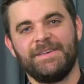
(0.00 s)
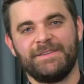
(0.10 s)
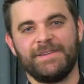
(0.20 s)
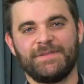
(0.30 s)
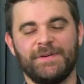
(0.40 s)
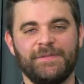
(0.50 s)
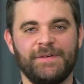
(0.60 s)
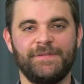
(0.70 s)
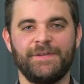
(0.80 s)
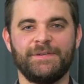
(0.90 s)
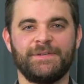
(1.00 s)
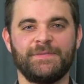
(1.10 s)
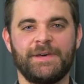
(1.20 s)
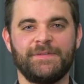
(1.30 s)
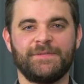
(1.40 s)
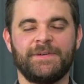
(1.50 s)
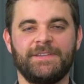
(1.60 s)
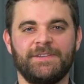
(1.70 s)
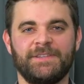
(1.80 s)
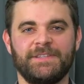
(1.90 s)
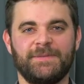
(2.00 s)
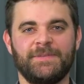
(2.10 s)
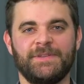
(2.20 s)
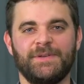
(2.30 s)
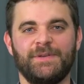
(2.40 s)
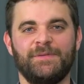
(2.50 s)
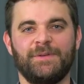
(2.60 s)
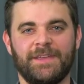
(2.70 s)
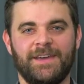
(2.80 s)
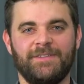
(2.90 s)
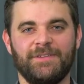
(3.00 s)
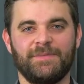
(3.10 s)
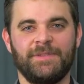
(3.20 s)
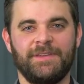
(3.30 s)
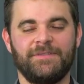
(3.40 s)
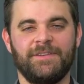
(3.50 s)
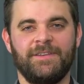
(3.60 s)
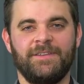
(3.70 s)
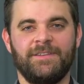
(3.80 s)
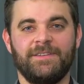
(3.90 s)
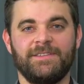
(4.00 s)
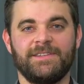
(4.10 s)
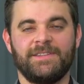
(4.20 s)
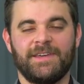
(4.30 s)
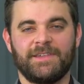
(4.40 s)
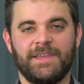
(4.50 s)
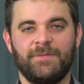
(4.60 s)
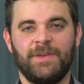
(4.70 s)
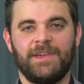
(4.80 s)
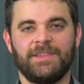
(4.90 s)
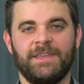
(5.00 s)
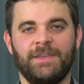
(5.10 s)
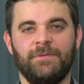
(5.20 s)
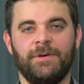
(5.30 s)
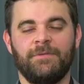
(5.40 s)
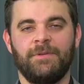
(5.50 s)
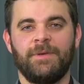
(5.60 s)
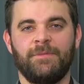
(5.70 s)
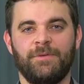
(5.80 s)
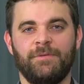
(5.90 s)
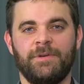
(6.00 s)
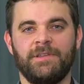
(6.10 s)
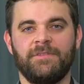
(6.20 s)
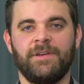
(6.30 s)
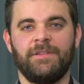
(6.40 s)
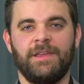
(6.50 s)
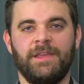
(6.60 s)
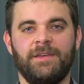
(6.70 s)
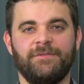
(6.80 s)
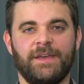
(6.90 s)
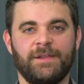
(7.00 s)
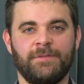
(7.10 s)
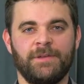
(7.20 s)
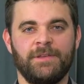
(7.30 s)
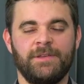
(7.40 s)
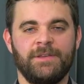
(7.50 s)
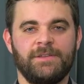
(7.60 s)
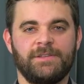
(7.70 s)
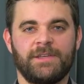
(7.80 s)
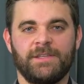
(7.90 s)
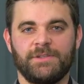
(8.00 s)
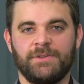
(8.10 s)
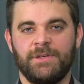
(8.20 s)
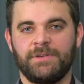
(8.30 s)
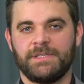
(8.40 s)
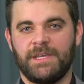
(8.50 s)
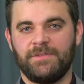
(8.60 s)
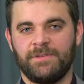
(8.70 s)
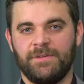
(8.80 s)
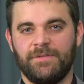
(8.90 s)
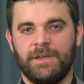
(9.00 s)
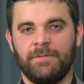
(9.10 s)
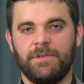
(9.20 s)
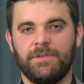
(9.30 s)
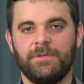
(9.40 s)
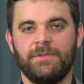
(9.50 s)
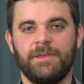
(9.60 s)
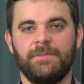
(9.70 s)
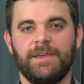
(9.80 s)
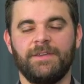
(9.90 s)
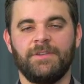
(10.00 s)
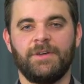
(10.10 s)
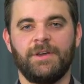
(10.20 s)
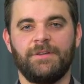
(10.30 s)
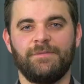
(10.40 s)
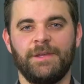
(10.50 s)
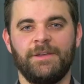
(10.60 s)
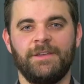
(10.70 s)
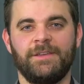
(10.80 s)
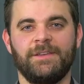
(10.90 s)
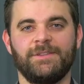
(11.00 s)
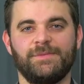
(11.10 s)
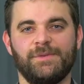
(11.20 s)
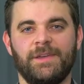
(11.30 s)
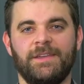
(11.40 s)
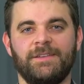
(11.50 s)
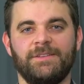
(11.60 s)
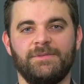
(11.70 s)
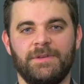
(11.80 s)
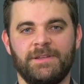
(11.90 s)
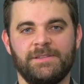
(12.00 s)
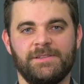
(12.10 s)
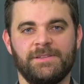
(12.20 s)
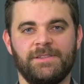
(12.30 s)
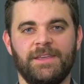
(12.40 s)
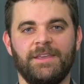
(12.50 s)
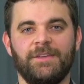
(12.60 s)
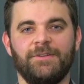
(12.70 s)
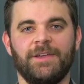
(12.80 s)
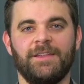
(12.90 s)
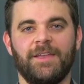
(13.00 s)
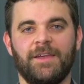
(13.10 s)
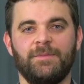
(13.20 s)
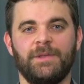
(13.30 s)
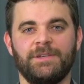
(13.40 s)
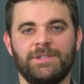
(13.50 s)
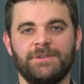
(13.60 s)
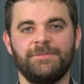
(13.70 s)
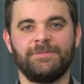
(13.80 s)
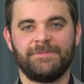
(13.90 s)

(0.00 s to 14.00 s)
Thanks to all of our viewers as well for watching this episode of What Catholics Believe. Until next time, we ask that you all remember the words of Our Lady at Fatima to consecrate yourselves and your families to the Immaculate Heart of Mary and to pray and do penance. Thank you, and God bless you.